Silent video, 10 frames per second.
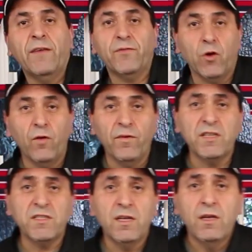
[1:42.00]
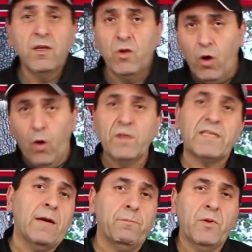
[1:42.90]
leftovers. You always
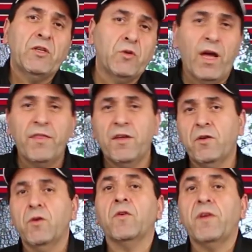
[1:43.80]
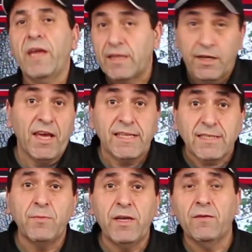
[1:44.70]
can put it together, you create a
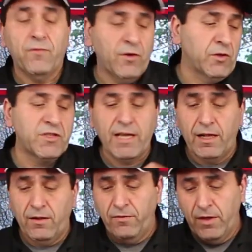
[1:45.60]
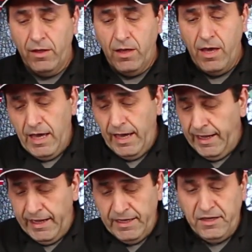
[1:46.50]
nice meal for yourself,
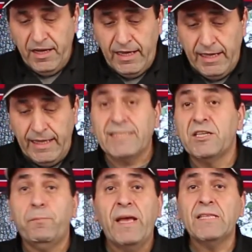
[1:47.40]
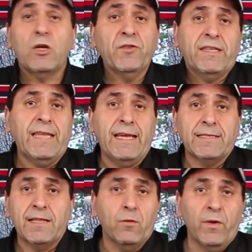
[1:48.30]
and it depends on the
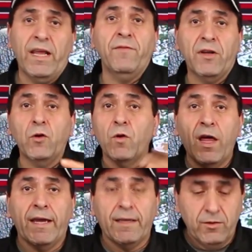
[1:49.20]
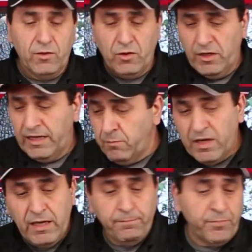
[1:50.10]
taste, like whatever you like. You know, like
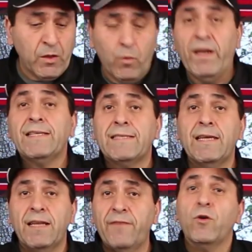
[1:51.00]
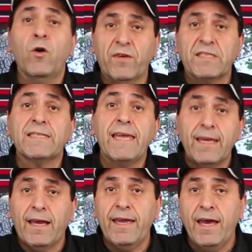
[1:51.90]
me, when I see a leftover
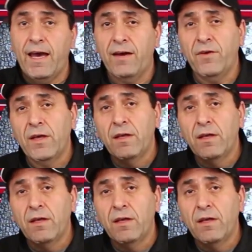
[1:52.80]
steak I have,